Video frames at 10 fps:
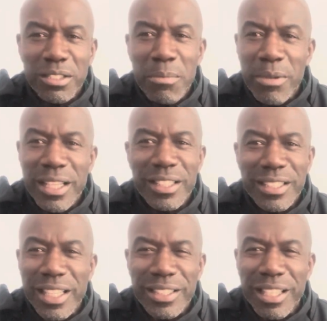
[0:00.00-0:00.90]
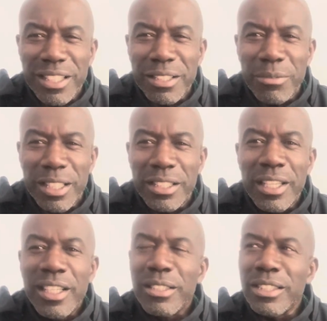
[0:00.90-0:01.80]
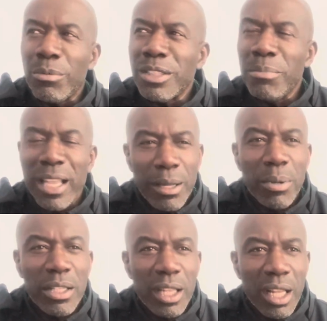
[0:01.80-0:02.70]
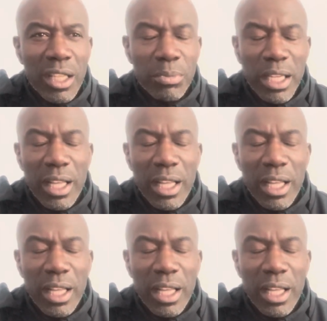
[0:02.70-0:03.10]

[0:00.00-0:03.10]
to me, it sounds like something that someone's made up at the last minute.